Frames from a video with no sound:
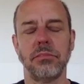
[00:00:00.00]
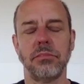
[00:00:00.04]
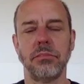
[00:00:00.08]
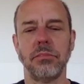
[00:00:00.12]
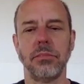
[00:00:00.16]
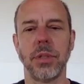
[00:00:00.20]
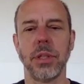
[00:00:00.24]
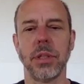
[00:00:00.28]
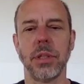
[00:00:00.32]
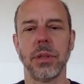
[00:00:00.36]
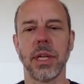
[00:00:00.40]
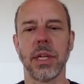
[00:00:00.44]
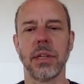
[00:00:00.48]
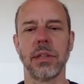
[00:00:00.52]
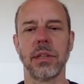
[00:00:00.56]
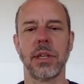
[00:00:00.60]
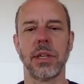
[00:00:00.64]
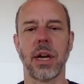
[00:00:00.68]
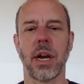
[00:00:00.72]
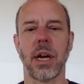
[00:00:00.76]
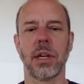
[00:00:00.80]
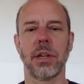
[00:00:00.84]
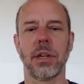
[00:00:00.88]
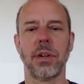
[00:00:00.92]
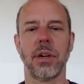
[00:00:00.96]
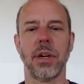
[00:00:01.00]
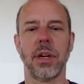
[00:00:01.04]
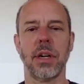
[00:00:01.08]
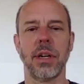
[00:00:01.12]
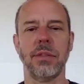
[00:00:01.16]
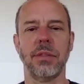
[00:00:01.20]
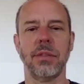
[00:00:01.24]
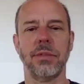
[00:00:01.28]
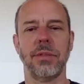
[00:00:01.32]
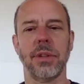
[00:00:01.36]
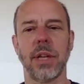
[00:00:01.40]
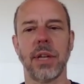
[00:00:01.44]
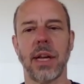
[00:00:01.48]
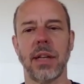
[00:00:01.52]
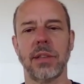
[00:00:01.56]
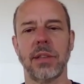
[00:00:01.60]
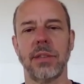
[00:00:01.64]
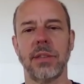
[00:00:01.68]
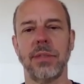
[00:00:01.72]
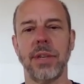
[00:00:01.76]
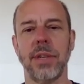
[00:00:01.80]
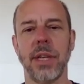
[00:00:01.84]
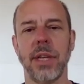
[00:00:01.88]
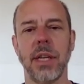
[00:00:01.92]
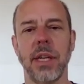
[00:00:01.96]
doing his doctorate in
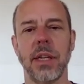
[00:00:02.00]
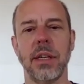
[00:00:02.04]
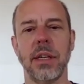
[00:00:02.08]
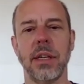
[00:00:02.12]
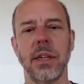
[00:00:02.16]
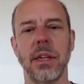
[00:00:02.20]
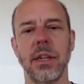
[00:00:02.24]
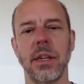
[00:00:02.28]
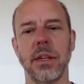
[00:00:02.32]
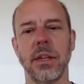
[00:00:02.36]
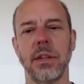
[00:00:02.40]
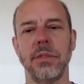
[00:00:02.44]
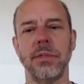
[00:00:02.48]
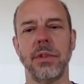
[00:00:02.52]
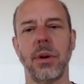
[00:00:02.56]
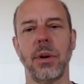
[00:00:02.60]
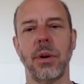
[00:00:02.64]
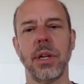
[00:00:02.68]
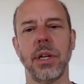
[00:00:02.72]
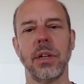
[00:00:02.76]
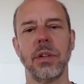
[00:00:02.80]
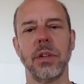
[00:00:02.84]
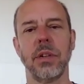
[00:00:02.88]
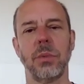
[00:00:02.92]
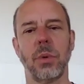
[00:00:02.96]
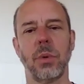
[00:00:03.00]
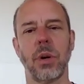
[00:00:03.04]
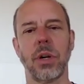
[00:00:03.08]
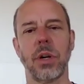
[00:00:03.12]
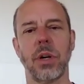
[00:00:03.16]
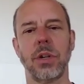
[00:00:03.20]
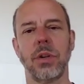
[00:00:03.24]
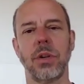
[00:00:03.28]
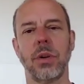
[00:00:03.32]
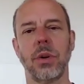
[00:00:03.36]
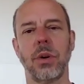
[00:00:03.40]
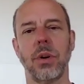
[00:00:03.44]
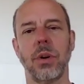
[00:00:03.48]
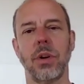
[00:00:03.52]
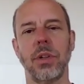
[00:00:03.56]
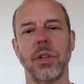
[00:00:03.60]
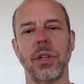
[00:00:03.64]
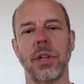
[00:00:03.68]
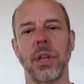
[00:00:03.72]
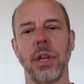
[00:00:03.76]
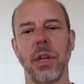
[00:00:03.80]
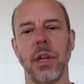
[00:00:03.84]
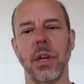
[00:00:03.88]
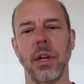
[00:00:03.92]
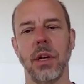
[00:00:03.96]
philosophy and devoting his work towards
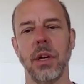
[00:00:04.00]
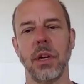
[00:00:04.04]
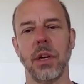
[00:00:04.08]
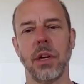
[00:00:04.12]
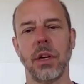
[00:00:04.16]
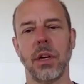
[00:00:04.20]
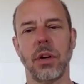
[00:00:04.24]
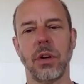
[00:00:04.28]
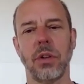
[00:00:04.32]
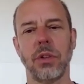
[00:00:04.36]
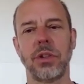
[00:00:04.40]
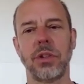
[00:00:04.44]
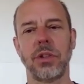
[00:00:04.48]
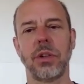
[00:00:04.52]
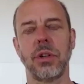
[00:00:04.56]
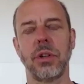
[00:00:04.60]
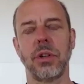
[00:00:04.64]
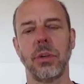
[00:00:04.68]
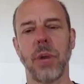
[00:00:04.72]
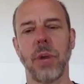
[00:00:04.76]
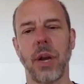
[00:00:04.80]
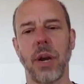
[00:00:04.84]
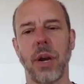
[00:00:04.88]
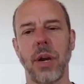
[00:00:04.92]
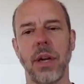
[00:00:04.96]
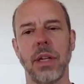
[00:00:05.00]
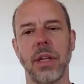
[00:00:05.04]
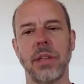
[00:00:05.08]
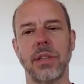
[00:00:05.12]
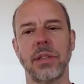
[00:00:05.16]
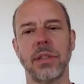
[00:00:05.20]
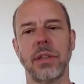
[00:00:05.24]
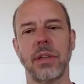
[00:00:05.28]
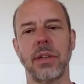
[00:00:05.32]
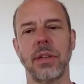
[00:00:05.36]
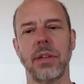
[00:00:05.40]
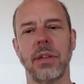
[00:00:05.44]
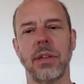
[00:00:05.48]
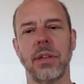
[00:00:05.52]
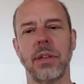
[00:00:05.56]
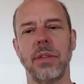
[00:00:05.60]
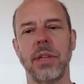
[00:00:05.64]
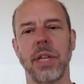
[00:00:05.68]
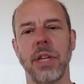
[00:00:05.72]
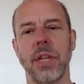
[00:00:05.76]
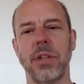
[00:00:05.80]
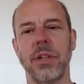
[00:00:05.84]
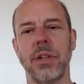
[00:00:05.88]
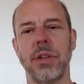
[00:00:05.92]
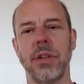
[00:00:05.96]
cultural awareness of
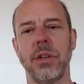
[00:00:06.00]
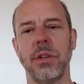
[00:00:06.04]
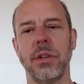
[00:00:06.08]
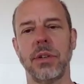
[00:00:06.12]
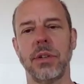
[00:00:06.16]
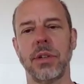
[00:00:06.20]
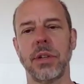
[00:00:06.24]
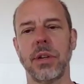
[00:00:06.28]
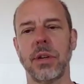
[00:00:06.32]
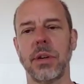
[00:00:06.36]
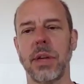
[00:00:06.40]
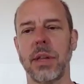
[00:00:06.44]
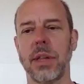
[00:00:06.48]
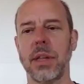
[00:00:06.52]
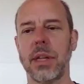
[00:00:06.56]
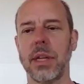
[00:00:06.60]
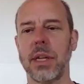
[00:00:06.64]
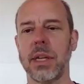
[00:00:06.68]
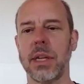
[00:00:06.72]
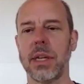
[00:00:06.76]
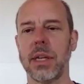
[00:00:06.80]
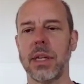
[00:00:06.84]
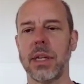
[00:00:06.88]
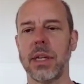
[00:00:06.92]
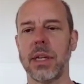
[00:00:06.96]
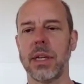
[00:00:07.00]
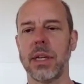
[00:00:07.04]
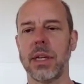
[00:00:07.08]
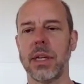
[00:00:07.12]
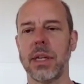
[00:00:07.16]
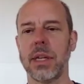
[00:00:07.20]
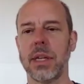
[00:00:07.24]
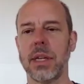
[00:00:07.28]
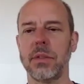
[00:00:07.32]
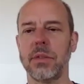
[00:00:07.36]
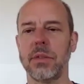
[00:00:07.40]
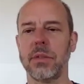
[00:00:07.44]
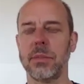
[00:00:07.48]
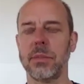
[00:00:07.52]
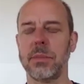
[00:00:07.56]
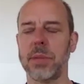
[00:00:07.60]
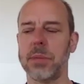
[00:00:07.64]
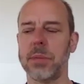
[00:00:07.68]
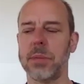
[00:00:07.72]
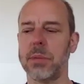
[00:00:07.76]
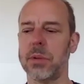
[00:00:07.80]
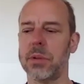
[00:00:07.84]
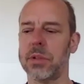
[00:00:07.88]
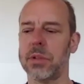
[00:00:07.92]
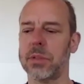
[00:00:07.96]
these issues. So I think he's one of the
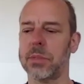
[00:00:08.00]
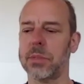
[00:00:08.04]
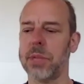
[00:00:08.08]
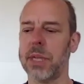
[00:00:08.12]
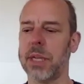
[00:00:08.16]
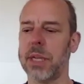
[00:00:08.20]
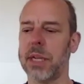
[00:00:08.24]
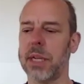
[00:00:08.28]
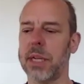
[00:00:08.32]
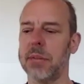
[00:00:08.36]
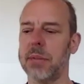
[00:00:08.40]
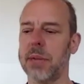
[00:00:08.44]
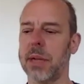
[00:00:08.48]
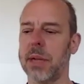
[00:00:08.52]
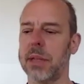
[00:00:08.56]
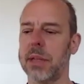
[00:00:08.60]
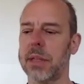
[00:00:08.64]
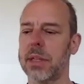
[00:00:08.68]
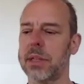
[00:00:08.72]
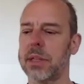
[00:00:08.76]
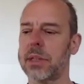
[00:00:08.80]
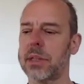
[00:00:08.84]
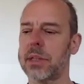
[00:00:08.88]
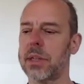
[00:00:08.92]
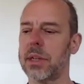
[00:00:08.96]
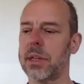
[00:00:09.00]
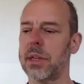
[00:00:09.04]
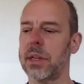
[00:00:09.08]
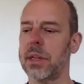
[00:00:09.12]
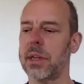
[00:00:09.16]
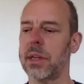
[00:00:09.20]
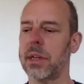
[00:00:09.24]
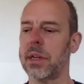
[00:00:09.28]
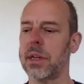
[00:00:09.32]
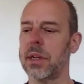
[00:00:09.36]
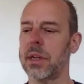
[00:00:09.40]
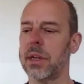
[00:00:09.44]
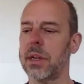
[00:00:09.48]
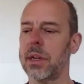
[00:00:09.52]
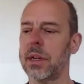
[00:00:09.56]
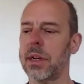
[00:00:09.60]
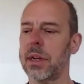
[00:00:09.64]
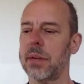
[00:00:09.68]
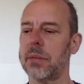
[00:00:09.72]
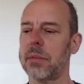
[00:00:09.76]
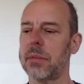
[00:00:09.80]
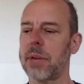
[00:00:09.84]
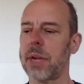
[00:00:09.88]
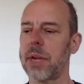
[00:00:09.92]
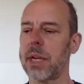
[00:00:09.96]
people who's speaking about this
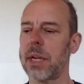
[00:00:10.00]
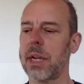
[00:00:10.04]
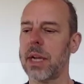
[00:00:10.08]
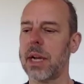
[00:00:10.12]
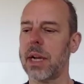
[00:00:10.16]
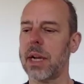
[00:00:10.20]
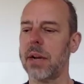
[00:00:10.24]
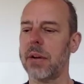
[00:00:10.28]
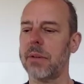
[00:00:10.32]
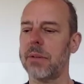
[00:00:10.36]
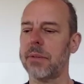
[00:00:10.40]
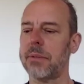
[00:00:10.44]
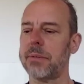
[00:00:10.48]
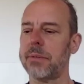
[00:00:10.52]
right now.